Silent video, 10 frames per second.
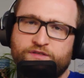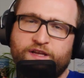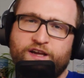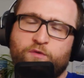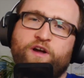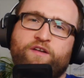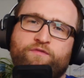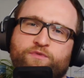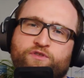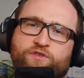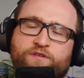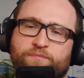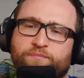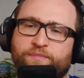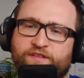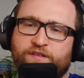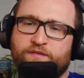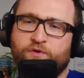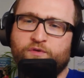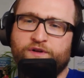away from certain business
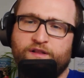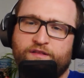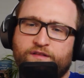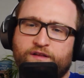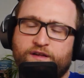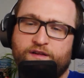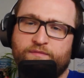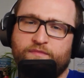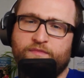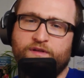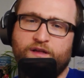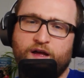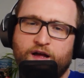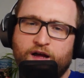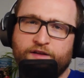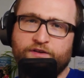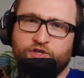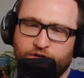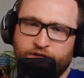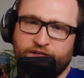models. Are you
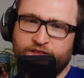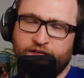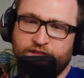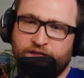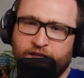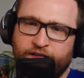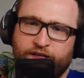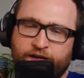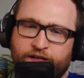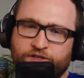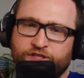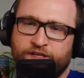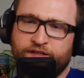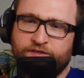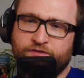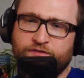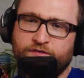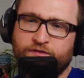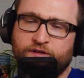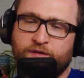shorting then in the energy sector?
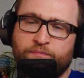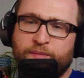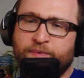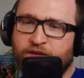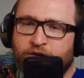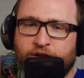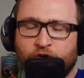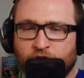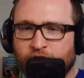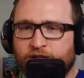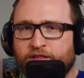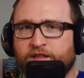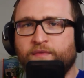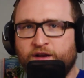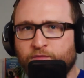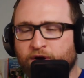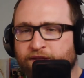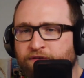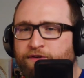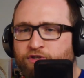And maybe you can also add some light why
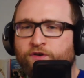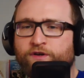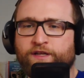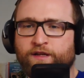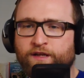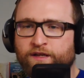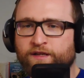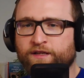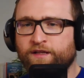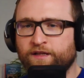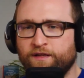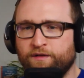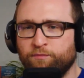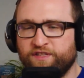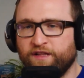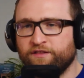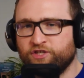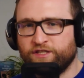you are shorting, besides just